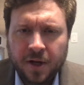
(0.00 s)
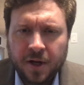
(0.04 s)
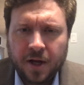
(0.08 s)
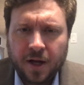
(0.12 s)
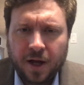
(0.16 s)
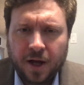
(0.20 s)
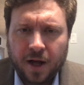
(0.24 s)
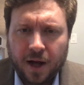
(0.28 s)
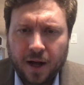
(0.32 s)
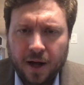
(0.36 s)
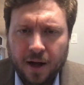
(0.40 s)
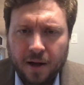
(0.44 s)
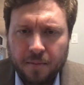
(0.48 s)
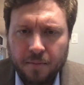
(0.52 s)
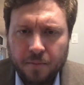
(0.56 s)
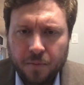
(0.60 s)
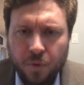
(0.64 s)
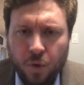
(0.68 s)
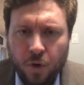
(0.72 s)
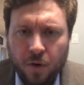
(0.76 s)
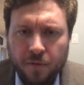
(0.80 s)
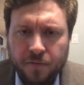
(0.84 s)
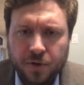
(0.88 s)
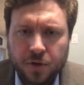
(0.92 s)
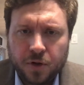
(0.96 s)

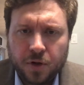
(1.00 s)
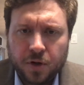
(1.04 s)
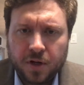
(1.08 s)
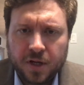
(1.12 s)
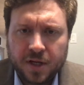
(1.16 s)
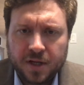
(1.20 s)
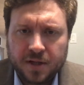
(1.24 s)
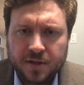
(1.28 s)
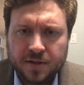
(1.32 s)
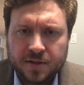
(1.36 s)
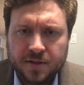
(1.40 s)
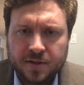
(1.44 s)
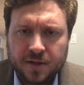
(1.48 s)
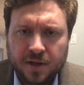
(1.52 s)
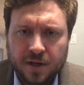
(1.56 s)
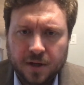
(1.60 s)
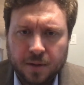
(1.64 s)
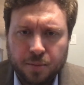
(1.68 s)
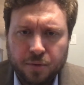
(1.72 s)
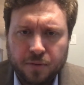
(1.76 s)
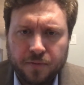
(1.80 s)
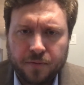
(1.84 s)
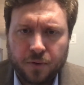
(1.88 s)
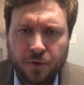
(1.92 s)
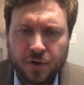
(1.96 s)
Or if you go to his
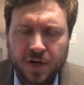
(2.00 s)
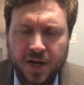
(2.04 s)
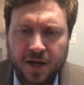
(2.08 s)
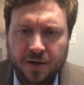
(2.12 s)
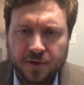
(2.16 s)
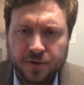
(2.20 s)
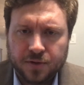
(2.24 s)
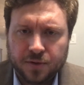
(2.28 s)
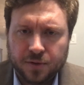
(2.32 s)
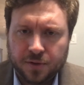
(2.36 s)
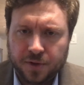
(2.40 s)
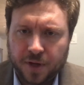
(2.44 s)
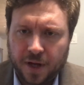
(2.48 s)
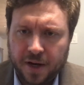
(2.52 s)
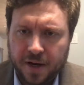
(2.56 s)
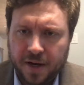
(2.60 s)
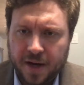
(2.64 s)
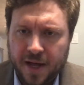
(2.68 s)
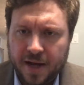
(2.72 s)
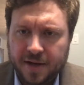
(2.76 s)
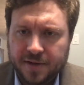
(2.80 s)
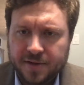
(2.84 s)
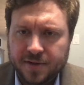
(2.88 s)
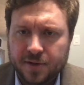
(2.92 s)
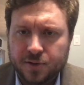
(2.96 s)

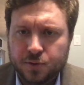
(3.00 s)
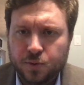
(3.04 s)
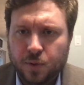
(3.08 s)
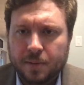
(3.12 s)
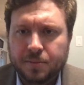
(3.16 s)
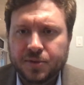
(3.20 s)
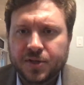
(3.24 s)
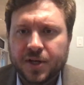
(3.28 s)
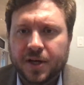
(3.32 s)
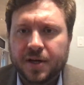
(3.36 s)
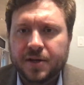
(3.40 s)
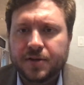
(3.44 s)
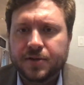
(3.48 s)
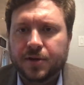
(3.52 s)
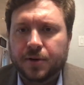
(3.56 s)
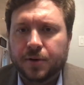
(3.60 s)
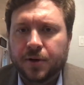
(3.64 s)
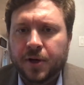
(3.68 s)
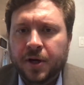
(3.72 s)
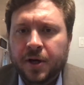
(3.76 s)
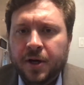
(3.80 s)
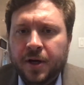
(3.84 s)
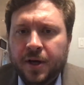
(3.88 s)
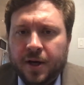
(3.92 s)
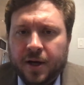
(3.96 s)
preferredcounsel.net is his website. So
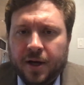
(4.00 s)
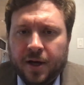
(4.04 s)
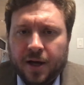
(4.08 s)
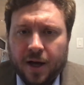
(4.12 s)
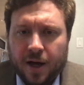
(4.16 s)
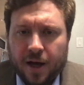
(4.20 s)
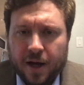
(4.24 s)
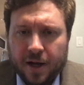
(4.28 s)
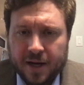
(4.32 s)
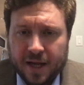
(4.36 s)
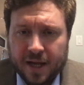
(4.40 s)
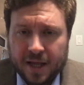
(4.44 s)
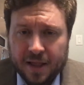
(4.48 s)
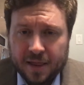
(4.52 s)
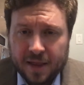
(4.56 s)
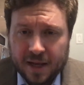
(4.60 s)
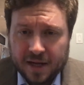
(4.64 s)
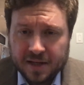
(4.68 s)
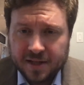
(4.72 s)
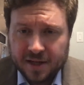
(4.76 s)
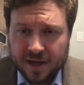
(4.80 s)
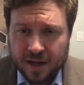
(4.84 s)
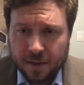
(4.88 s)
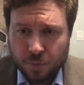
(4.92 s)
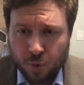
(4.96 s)
again,
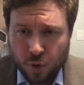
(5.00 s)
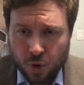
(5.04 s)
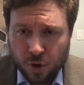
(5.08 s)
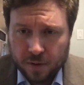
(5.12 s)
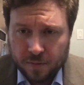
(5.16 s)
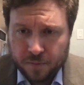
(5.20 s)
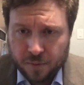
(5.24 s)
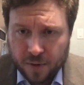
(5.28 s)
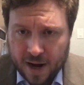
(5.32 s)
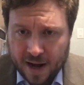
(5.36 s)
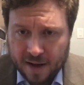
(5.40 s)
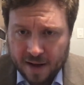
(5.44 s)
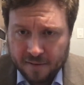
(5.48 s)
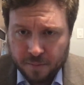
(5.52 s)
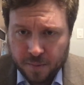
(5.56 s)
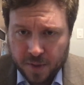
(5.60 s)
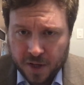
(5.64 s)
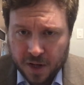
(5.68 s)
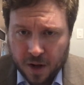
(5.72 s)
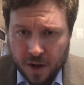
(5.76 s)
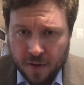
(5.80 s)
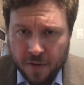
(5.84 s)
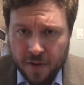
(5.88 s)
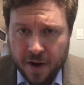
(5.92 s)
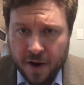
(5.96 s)
thanks again, Morgan, for having me
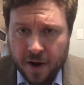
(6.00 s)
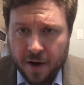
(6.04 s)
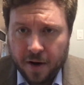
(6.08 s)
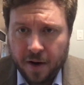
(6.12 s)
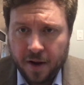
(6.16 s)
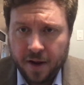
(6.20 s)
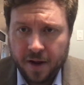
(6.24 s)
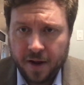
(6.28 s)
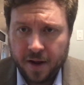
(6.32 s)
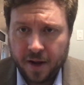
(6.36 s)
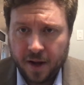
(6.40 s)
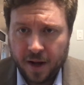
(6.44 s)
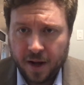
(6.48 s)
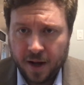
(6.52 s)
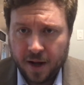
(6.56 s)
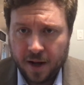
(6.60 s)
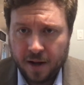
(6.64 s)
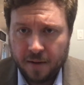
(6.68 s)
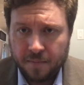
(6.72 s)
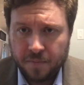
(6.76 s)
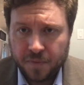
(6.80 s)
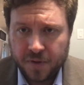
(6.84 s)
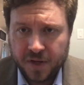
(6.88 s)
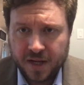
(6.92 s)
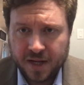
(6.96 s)
on there.
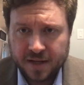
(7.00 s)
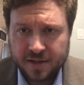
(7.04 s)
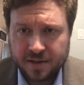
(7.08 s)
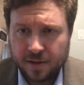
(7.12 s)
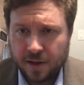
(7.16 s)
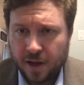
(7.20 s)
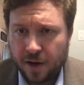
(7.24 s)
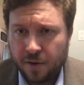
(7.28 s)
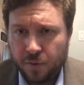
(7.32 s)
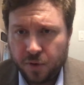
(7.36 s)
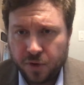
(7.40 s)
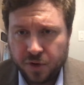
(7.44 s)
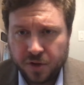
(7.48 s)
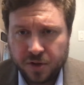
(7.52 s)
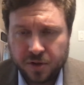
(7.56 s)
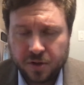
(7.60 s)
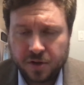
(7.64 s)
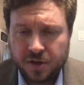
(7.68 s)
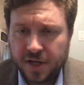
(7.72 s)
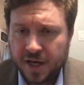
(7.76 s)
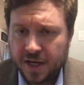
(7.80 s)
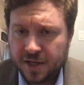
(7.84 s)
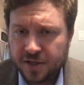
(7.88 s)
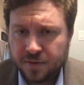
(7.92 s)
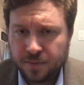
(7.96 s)
He has a lot of really
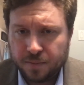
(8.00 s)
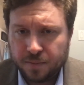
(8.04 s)
good guests from